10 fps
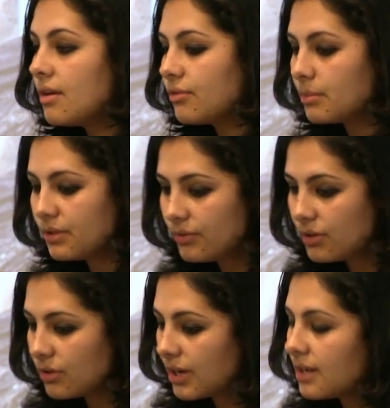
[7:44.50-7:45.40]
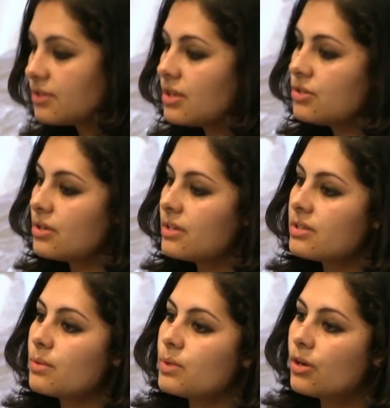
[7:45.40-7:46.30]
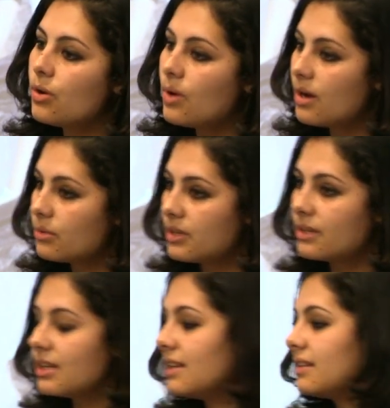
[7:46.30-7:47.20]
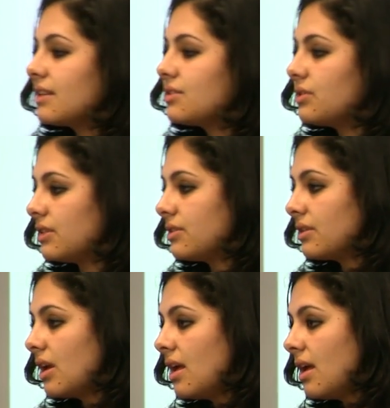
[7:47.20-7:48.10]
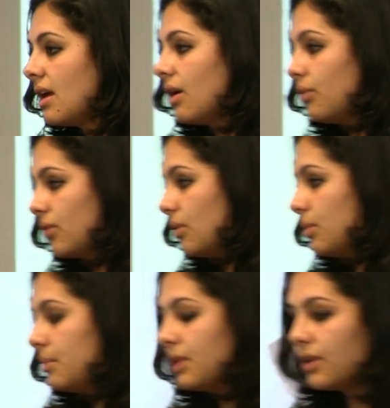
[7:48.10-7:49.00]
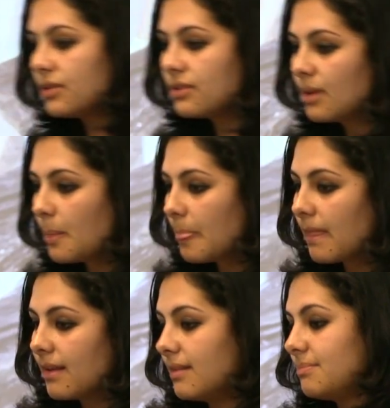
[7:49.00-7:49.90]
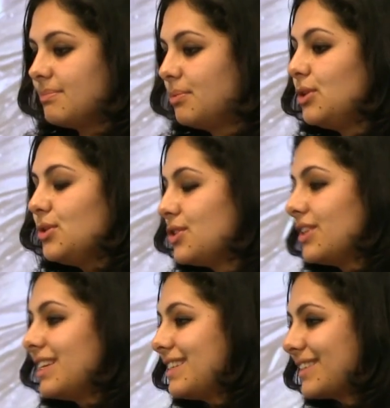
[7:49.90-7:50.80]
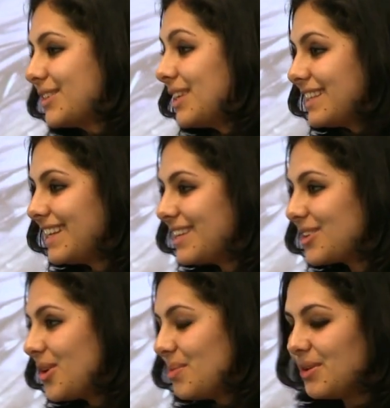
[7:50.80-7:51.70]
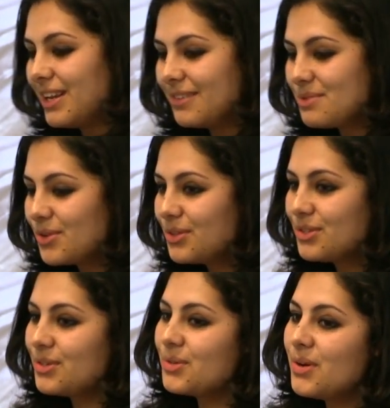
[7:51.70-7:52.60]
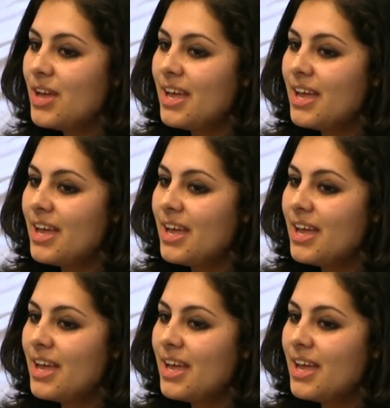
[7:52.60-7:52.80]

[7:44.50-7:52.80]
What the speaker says: from different organizations, and we go out and clean the streets of Kabul, because pollution is crazy in Kabul, and we want to